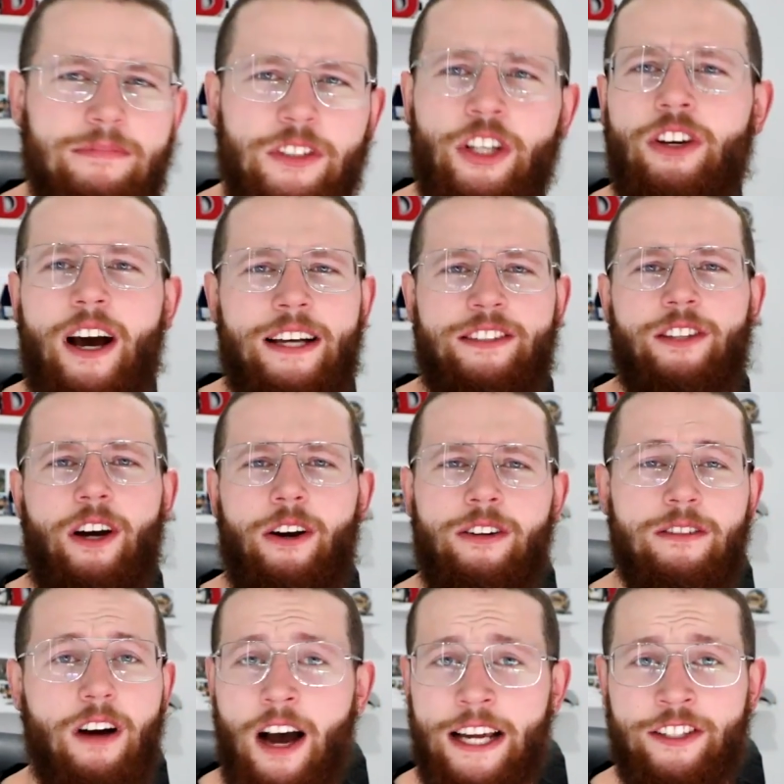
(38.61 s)
you guys
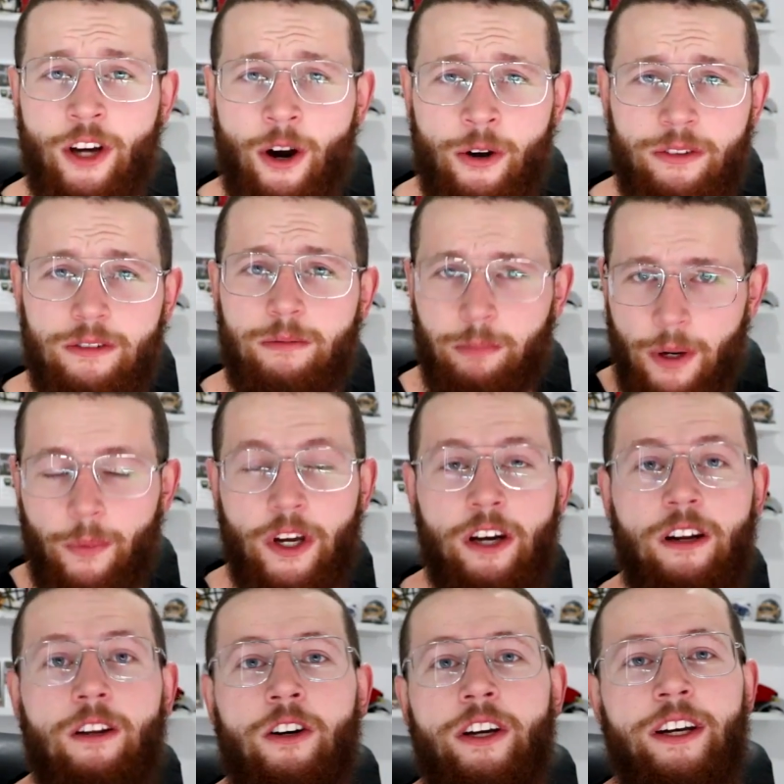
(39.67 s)
know, I don't, but we're
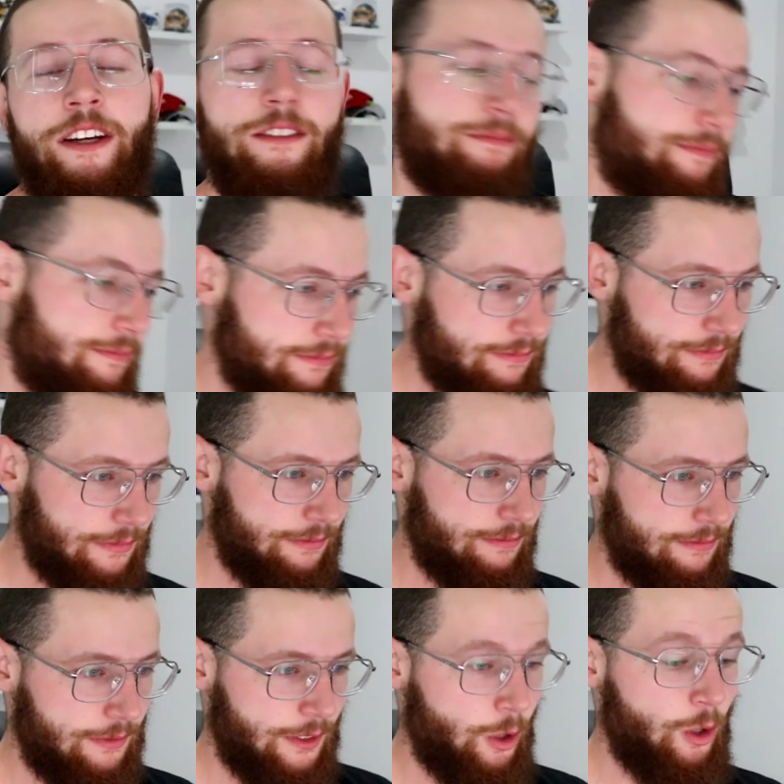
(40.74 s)
gonna look at it.
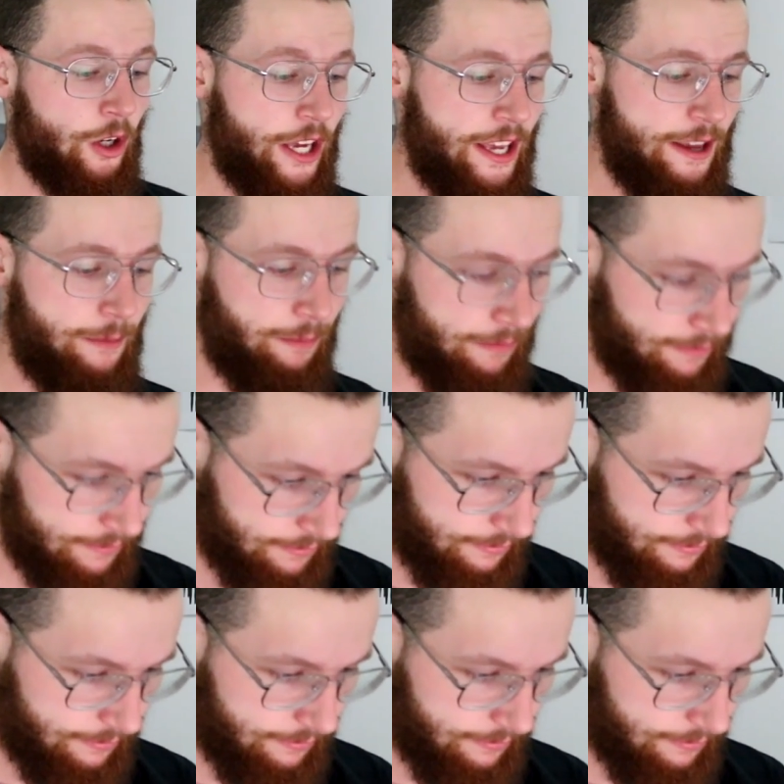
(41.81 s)
Or look at him.